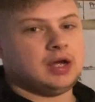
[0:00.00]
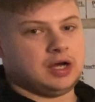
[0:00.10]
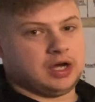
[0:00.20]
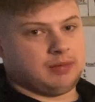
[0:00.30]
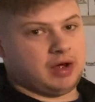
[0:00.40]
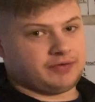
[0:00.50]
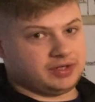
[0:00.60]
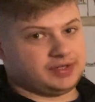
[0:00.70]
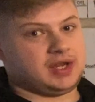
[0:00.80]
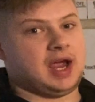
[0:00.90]
Off to
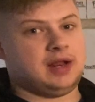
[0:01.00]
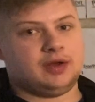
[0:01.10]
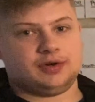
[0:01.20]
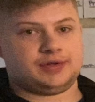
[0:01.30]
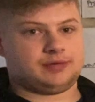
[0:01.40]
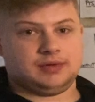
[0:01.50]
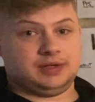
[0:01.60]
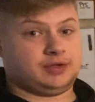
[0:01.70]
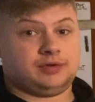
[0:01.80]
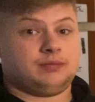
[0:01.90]
the side,
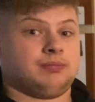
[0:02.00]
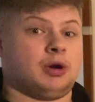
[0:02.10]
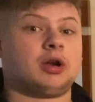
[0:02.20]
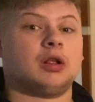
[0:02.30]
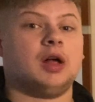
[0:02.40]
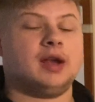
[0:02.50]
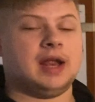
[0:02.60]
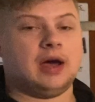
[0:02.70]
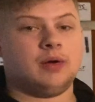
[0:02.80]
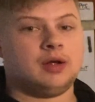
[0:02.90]
it's parking lot
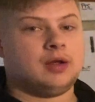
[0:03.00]
now.